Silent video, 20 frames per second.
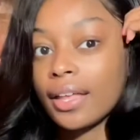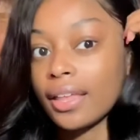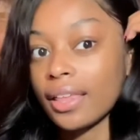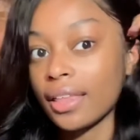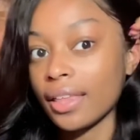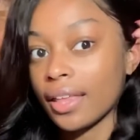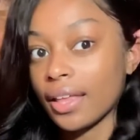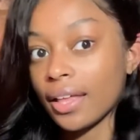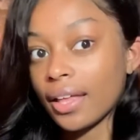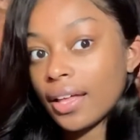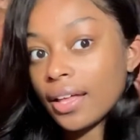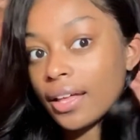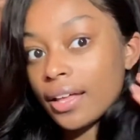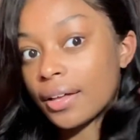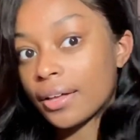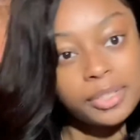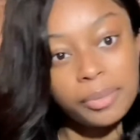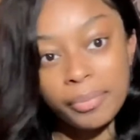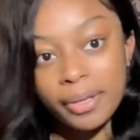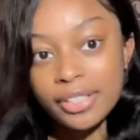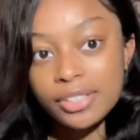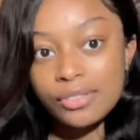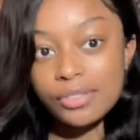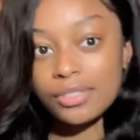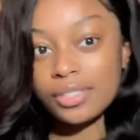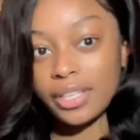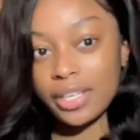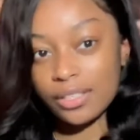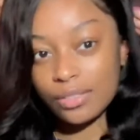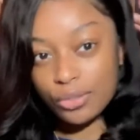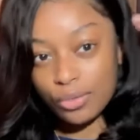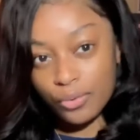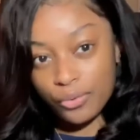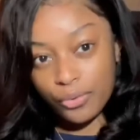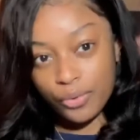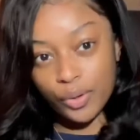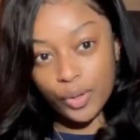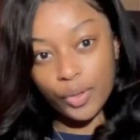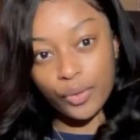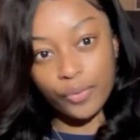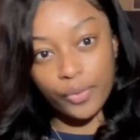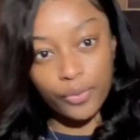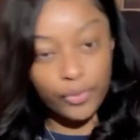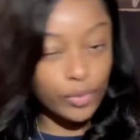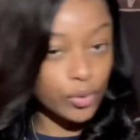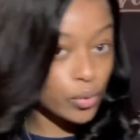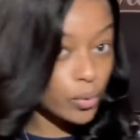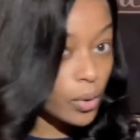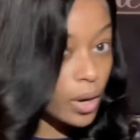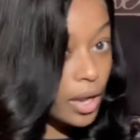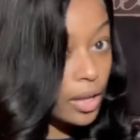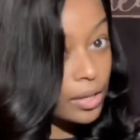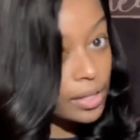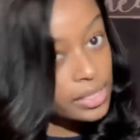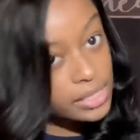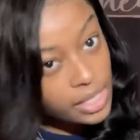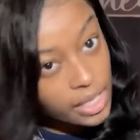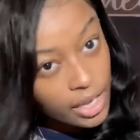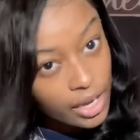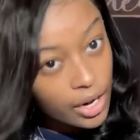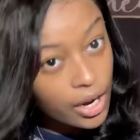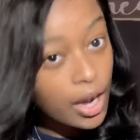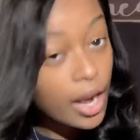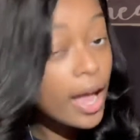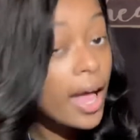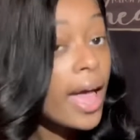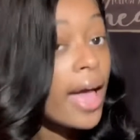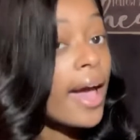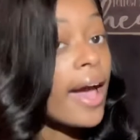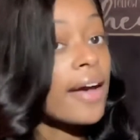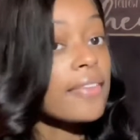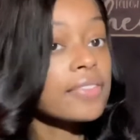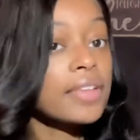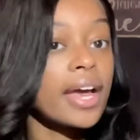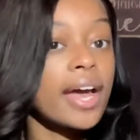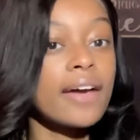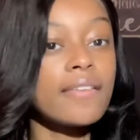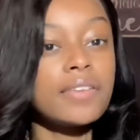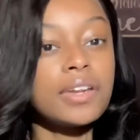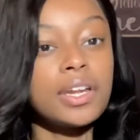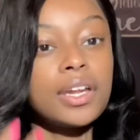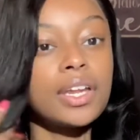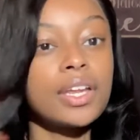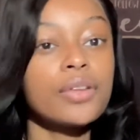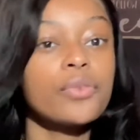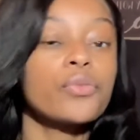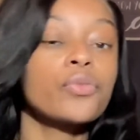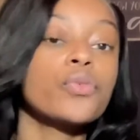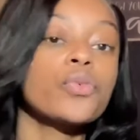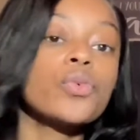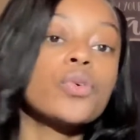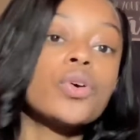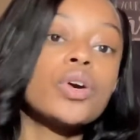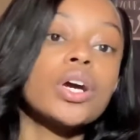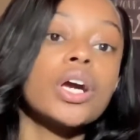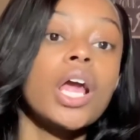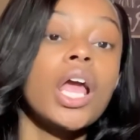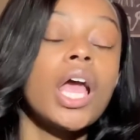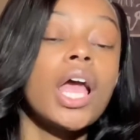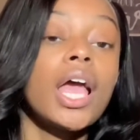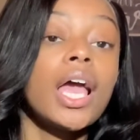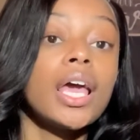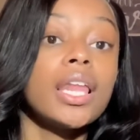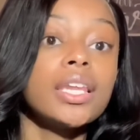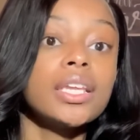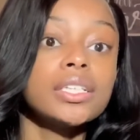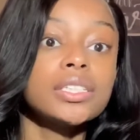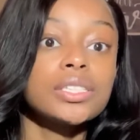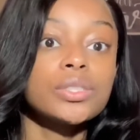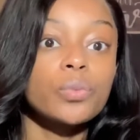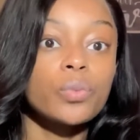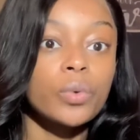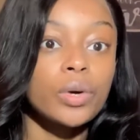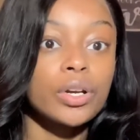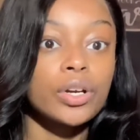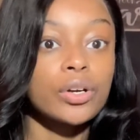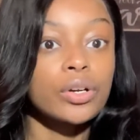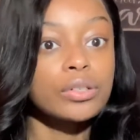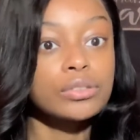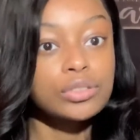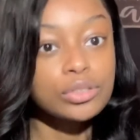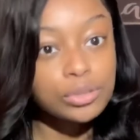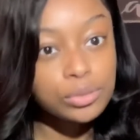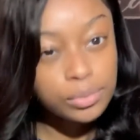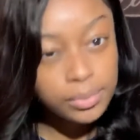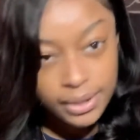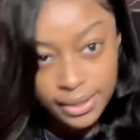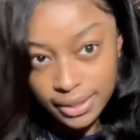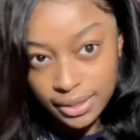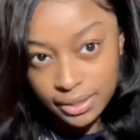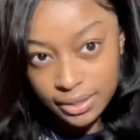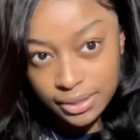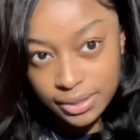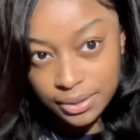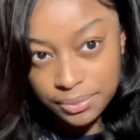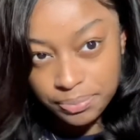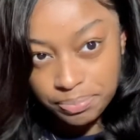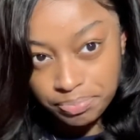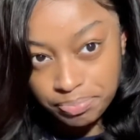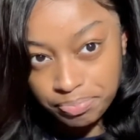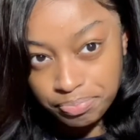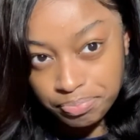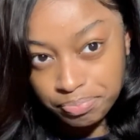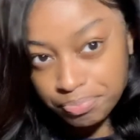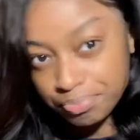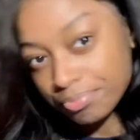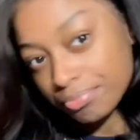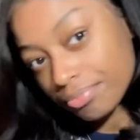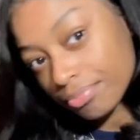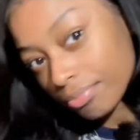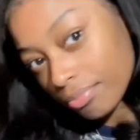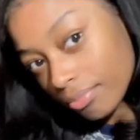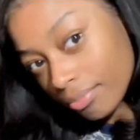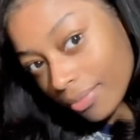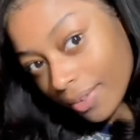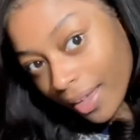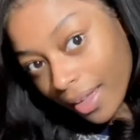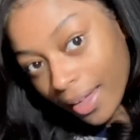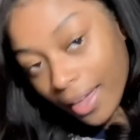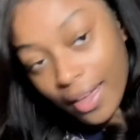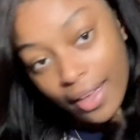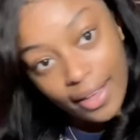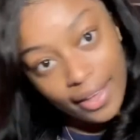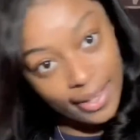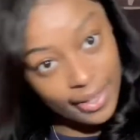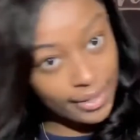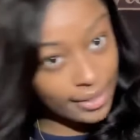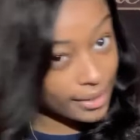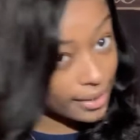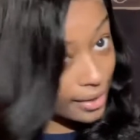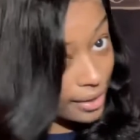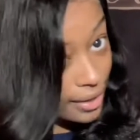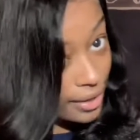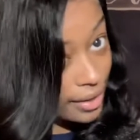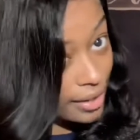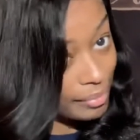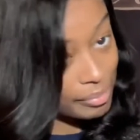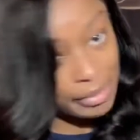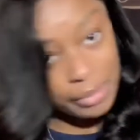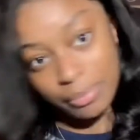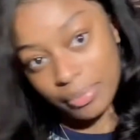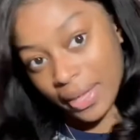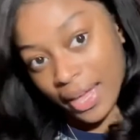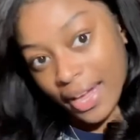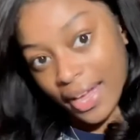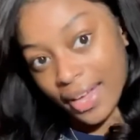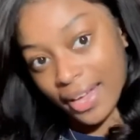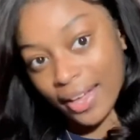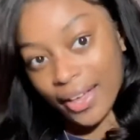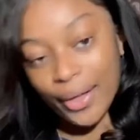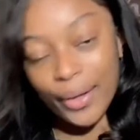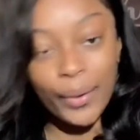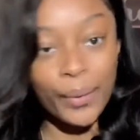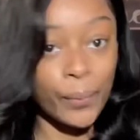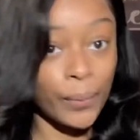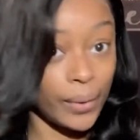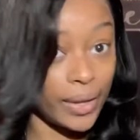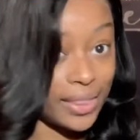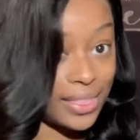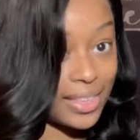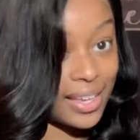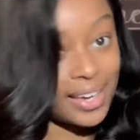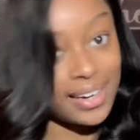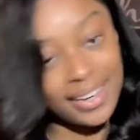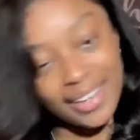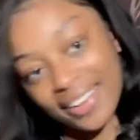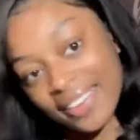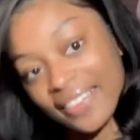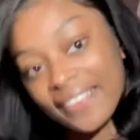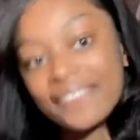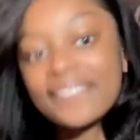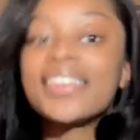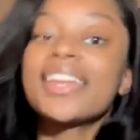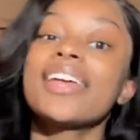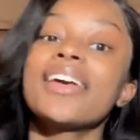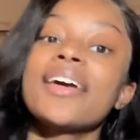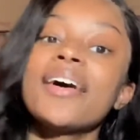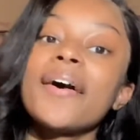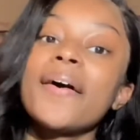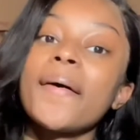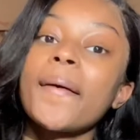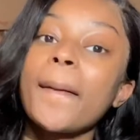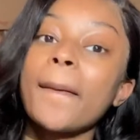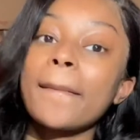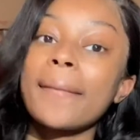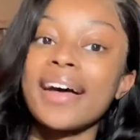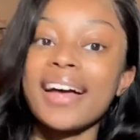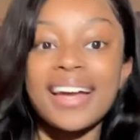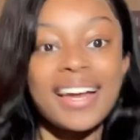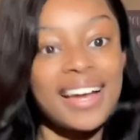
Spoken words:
yeah, so make sure you stay tuned for the review on this hair after having it in for at least 1 or 2 weeks. And yeah, I'll be back with another video. Bye